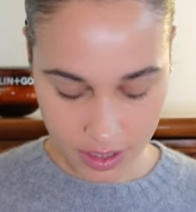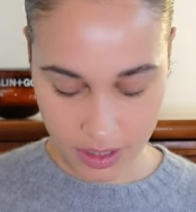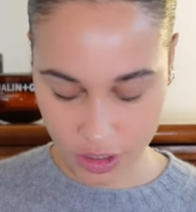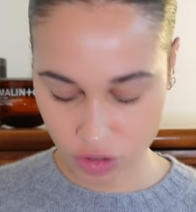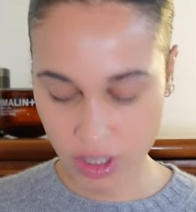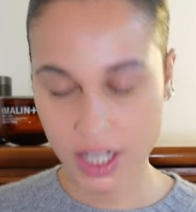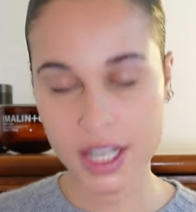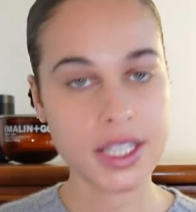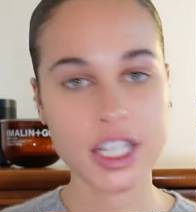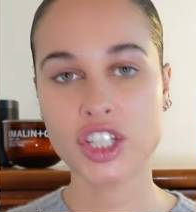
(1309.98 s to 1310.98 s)
Gosh,
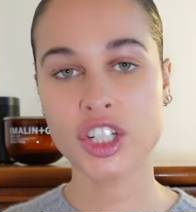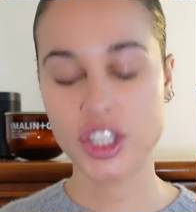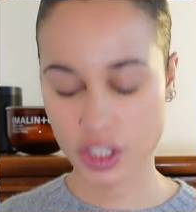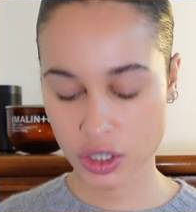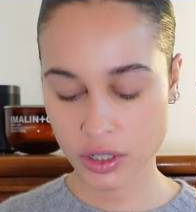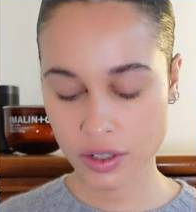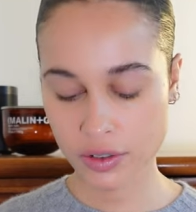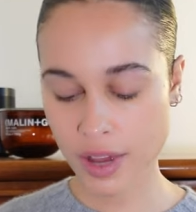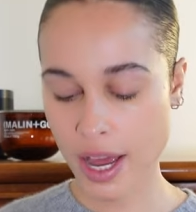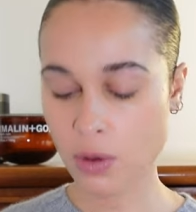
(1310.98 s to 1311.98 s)
Realization, you
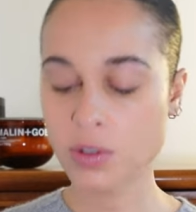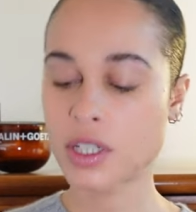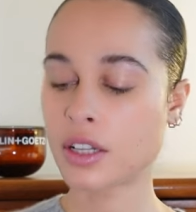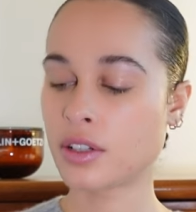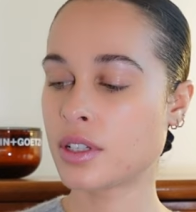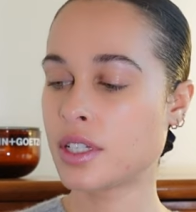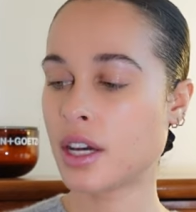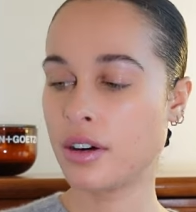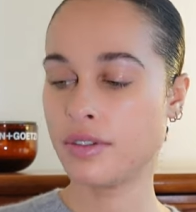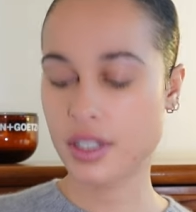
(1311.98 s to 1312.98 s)
have outdone
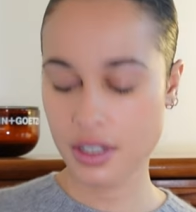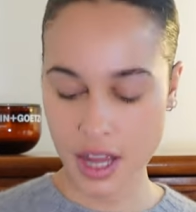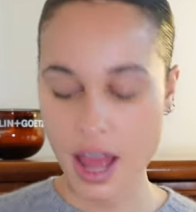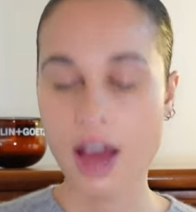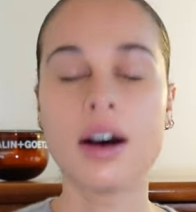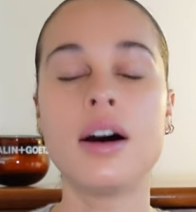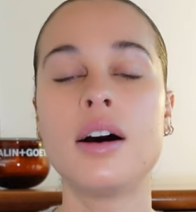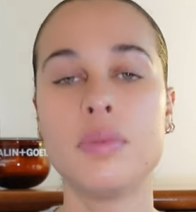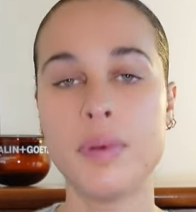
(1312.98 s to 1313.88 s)
yourselves. Oh,